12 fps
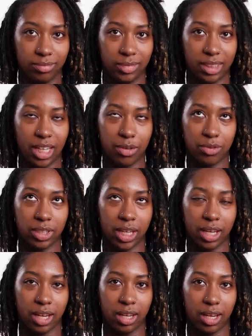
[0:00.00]
Because I feel
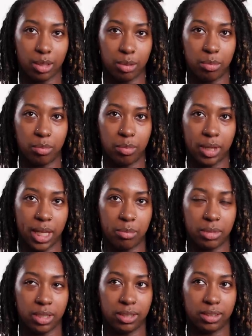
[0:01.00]
like a lot of black
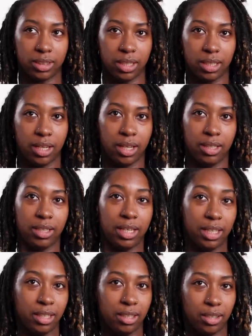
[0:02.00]
men say they
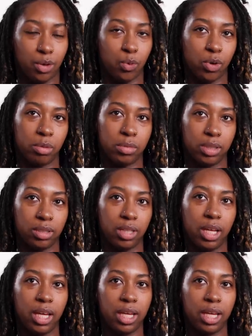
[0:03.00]
need a woman.